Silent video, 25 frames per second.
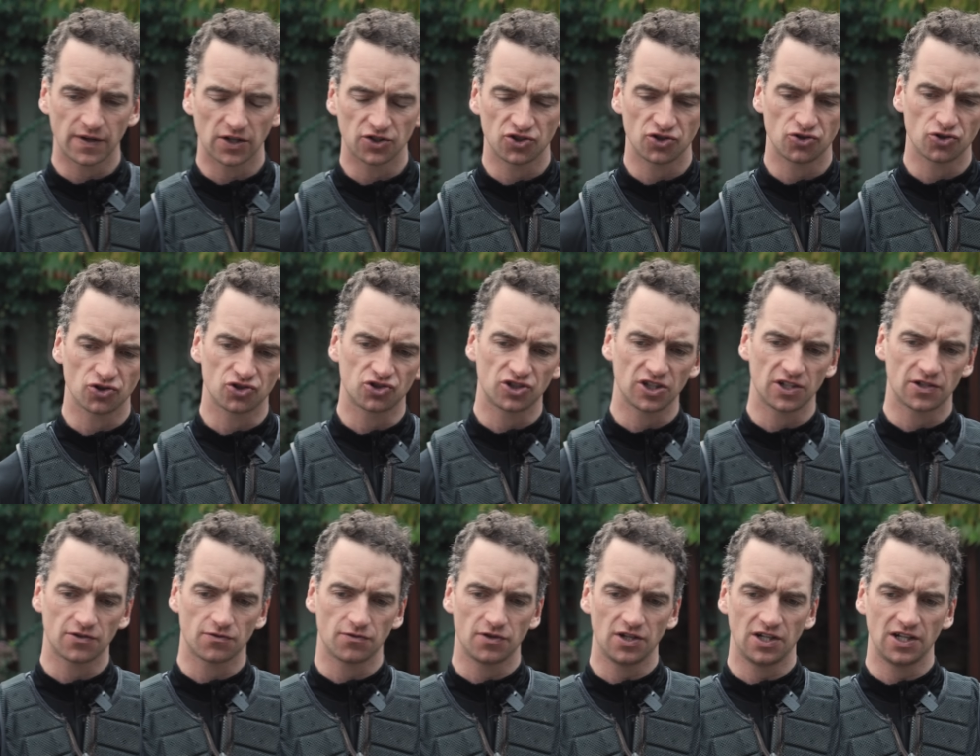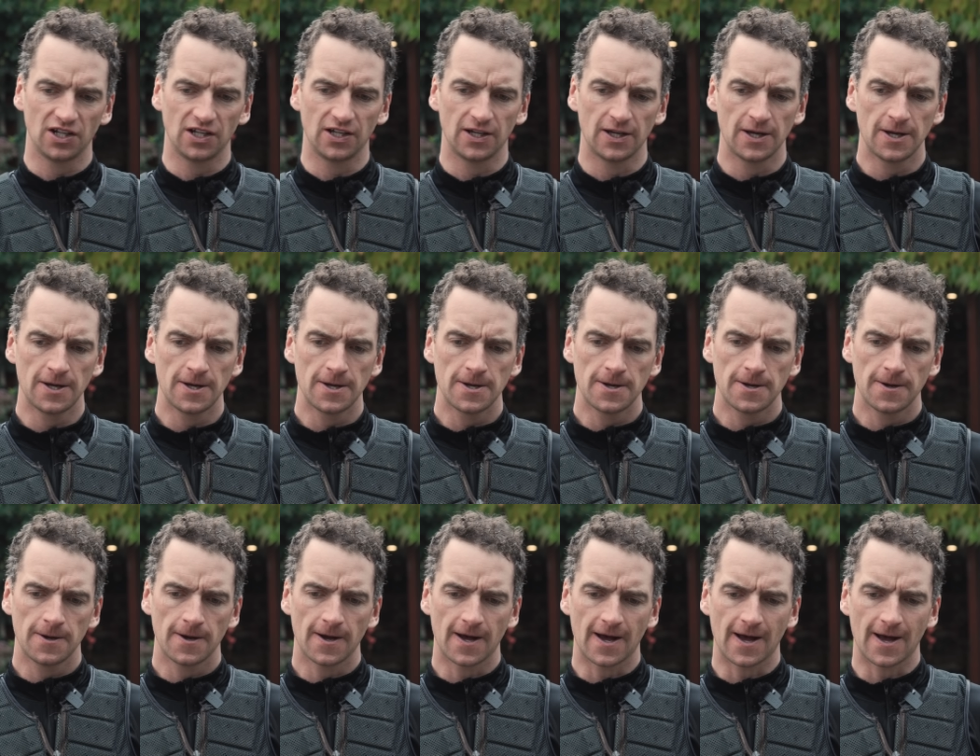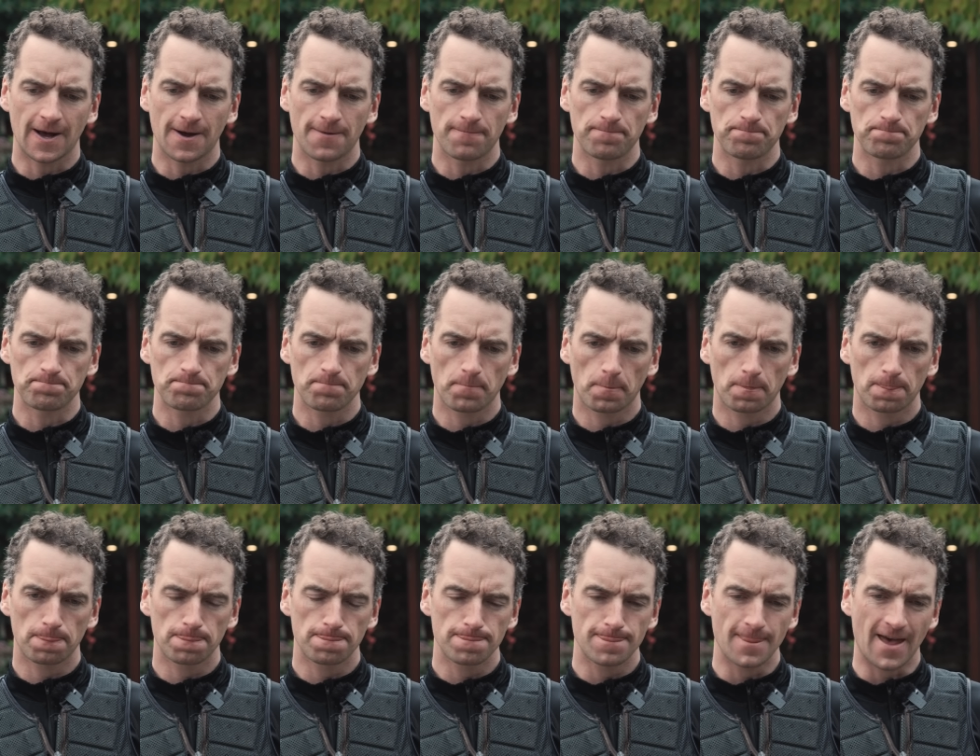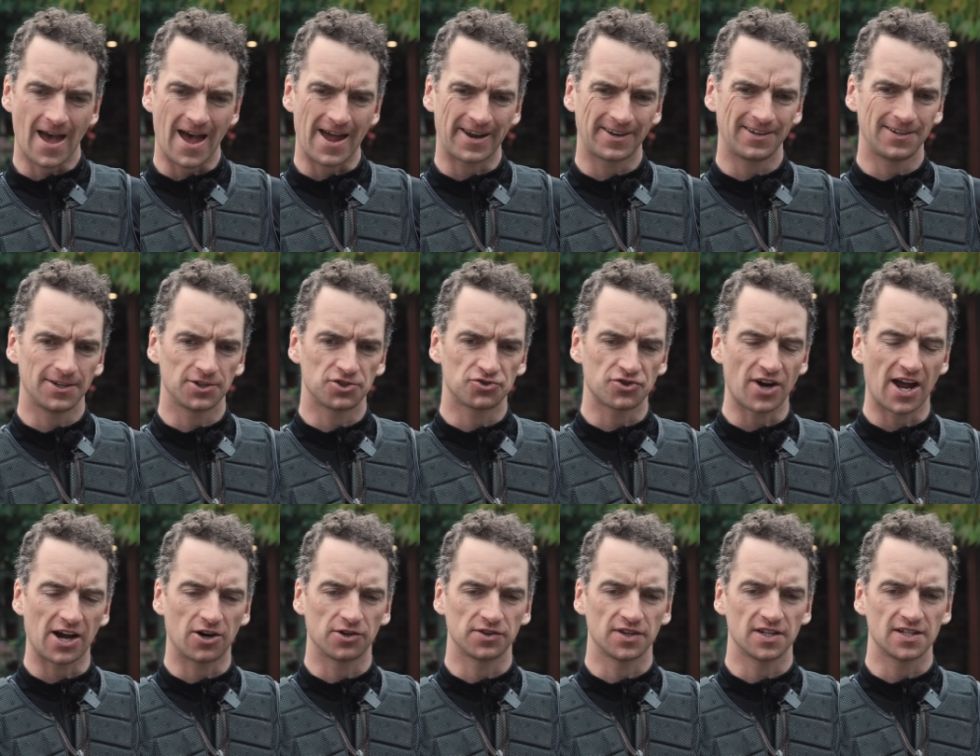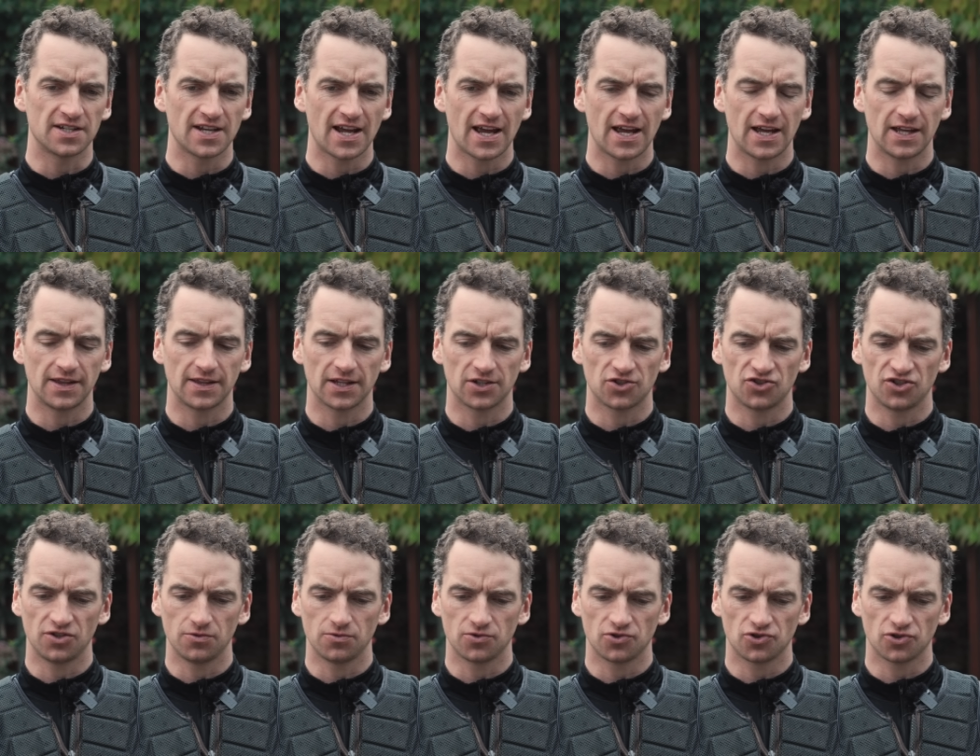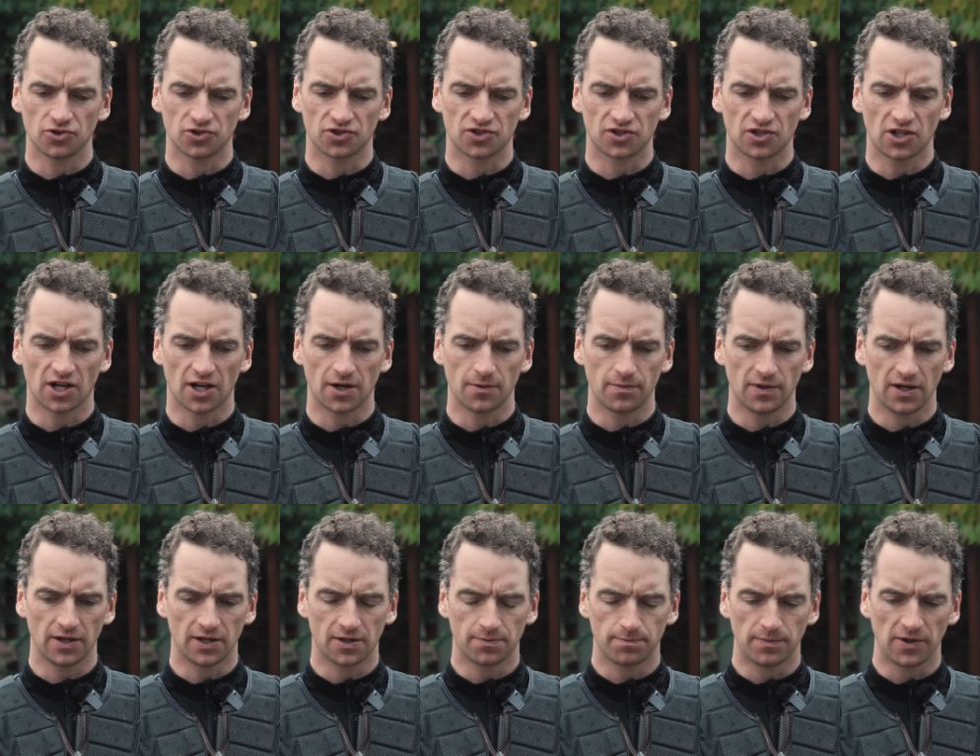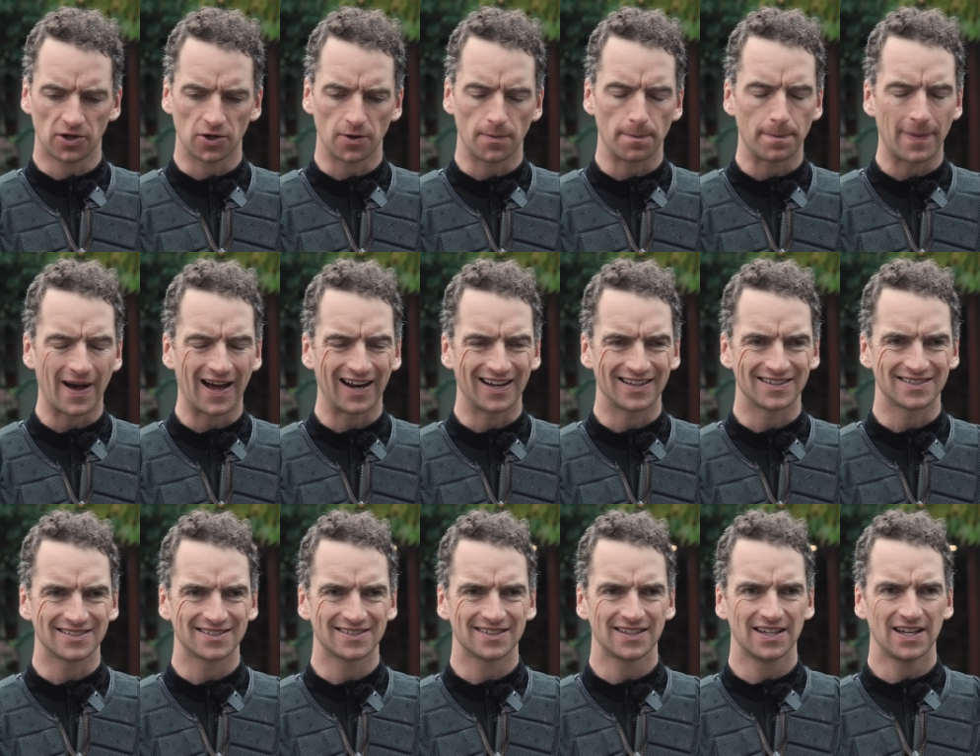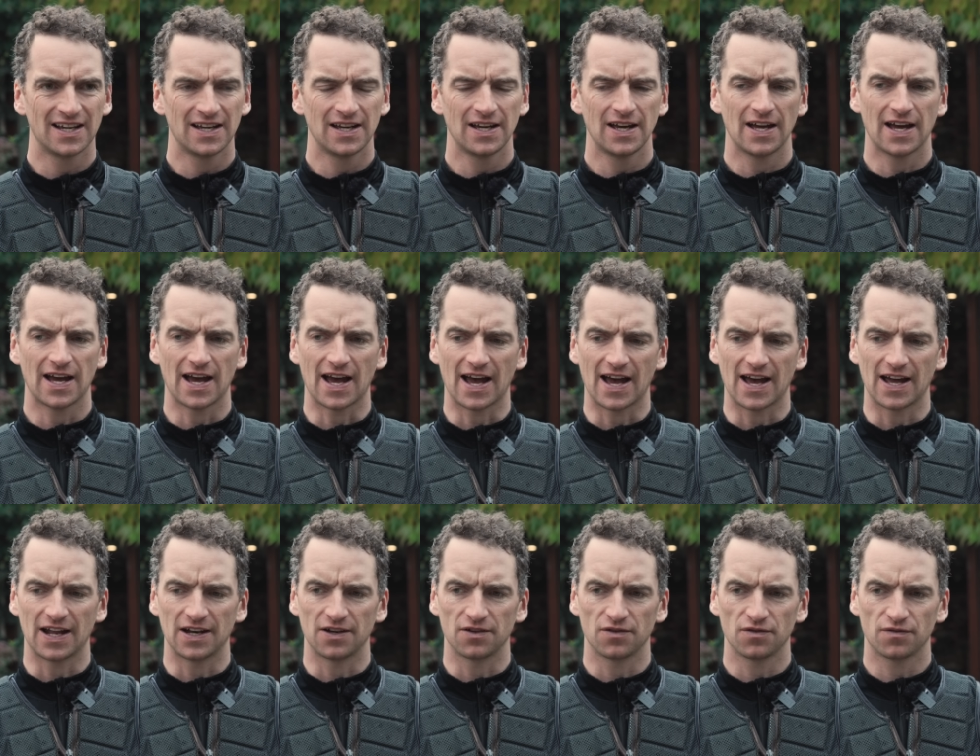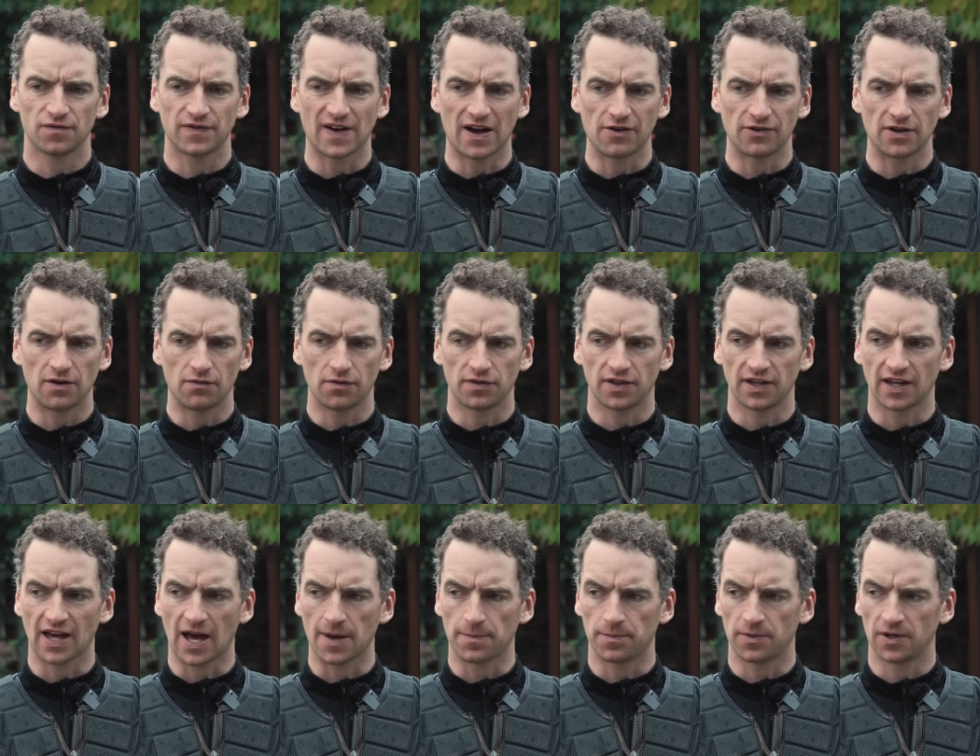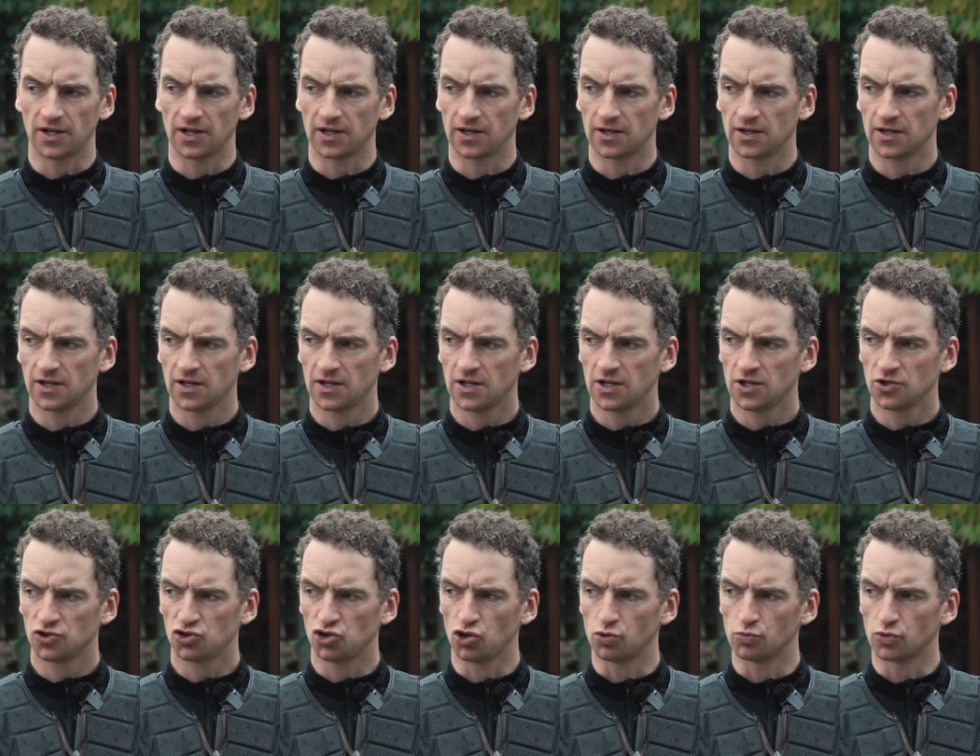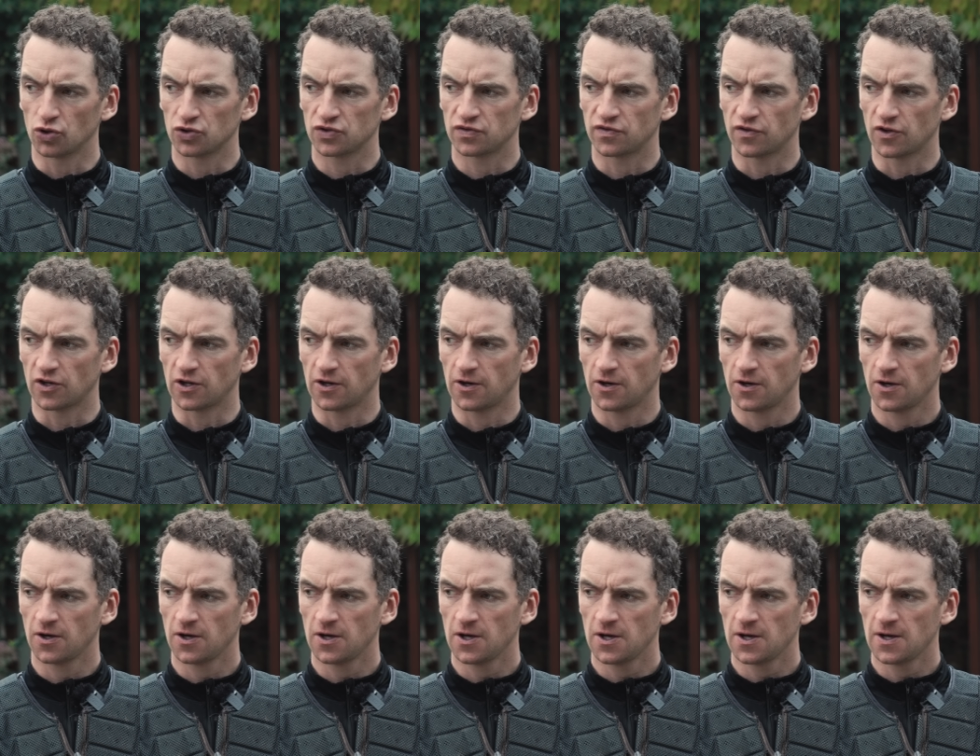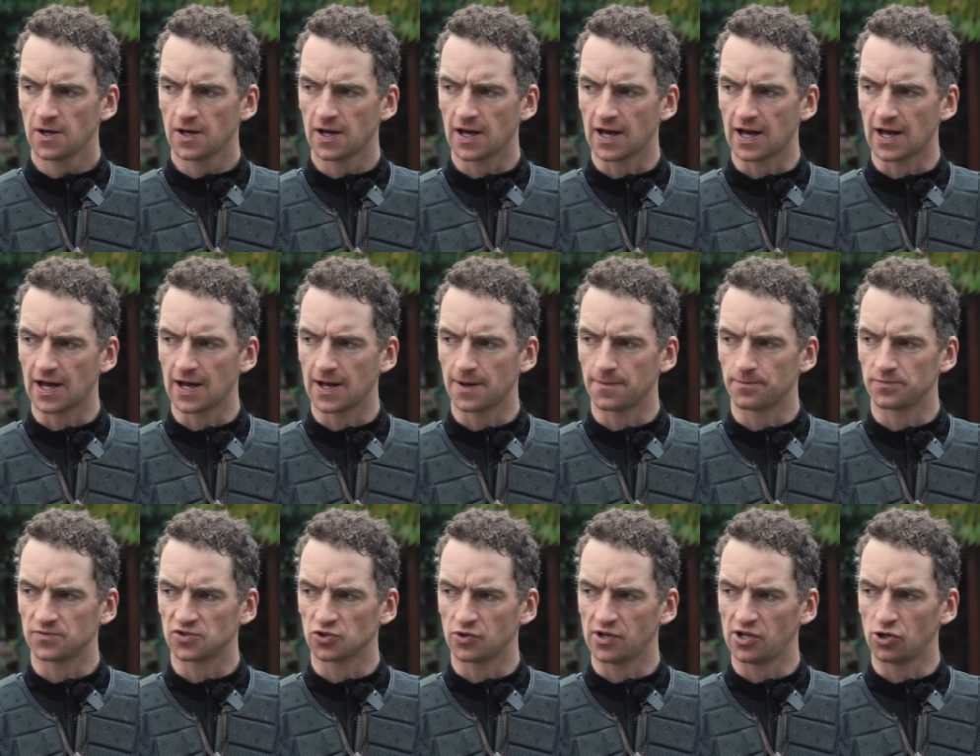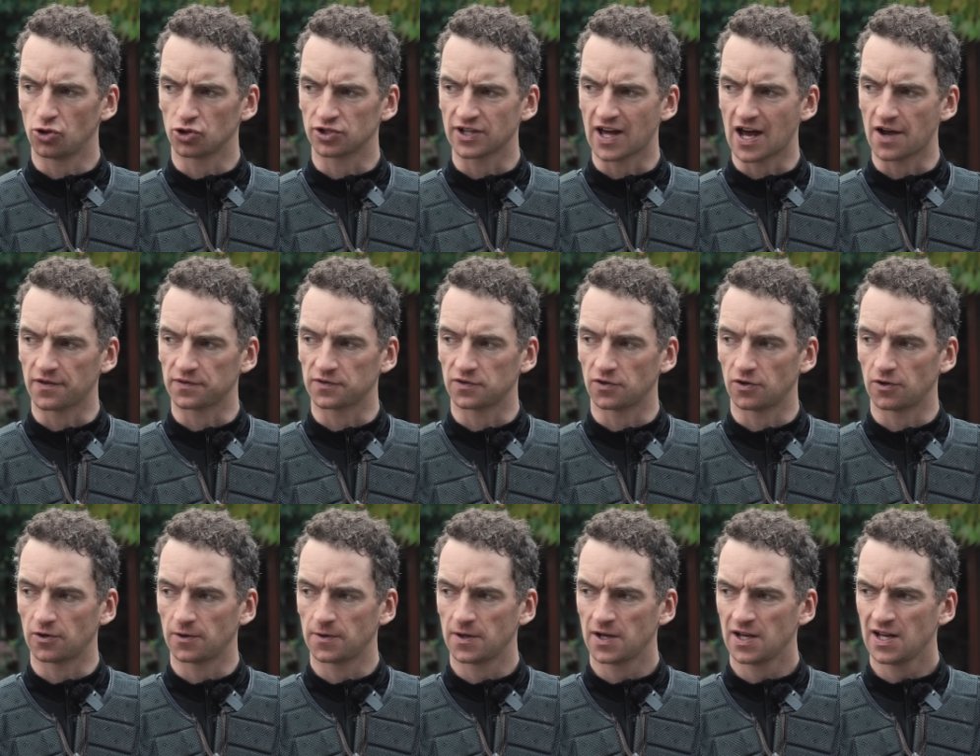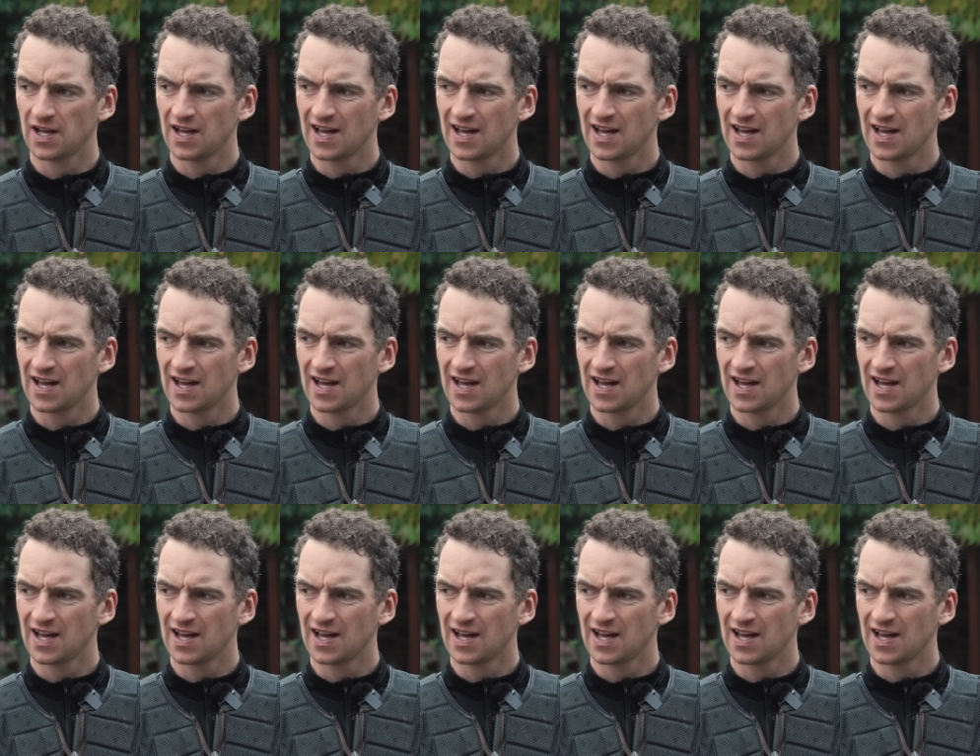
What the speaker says: she just didn't really handle the track on the day, that she was just got a bit unbalanced and found everything happening too much for her. So he looked after her.